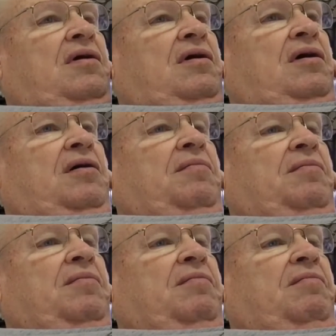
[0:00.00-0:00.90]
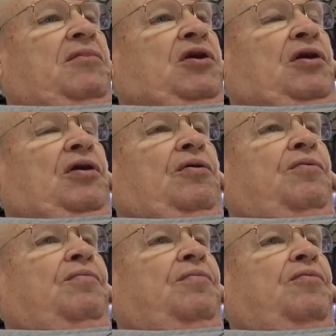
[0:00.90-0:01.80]
you
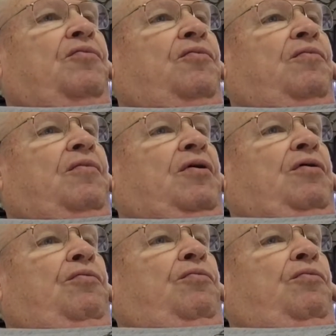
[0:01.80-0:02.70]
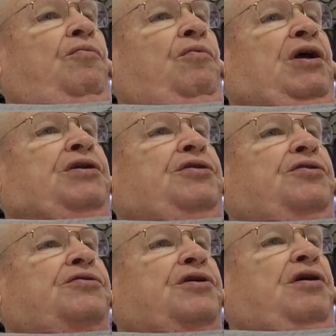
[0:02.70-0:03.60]
know, rent
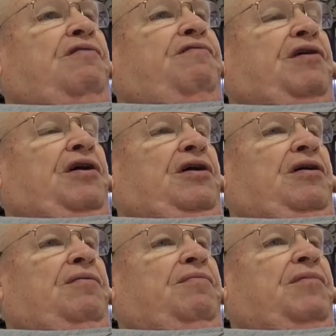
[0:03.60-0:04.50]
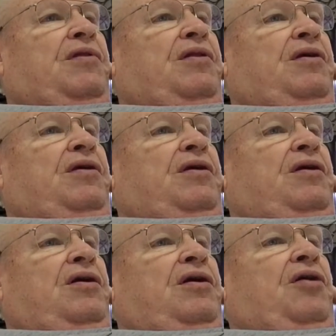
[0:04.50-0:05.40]
yourself a
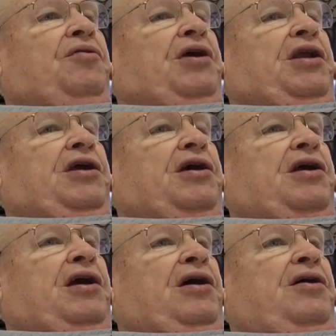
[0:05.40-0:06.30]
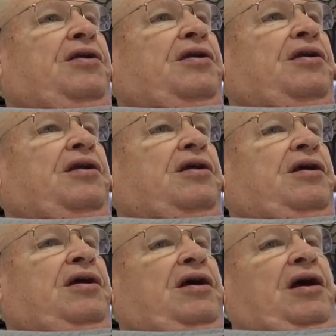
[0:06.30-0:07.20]
GoDaddy account
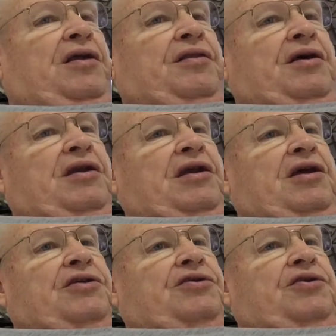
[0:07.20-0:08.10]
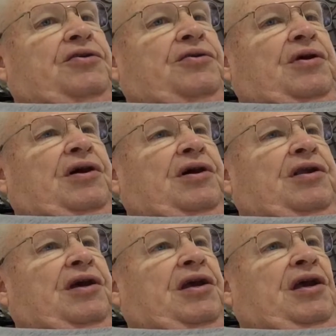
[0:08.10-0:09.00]
and then get you
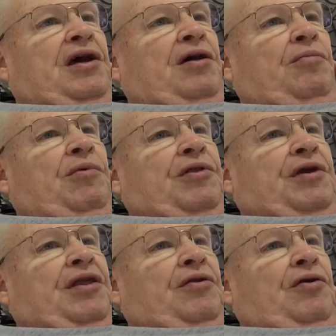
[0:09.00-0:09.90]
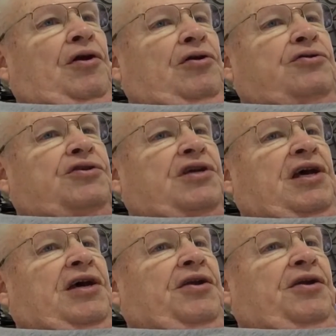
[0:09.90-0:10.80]
an account with either
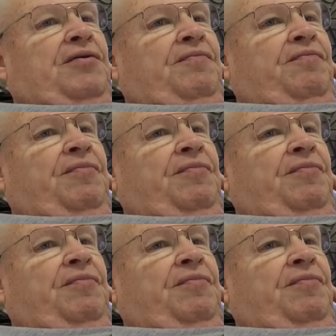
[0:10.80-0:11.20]
HostGator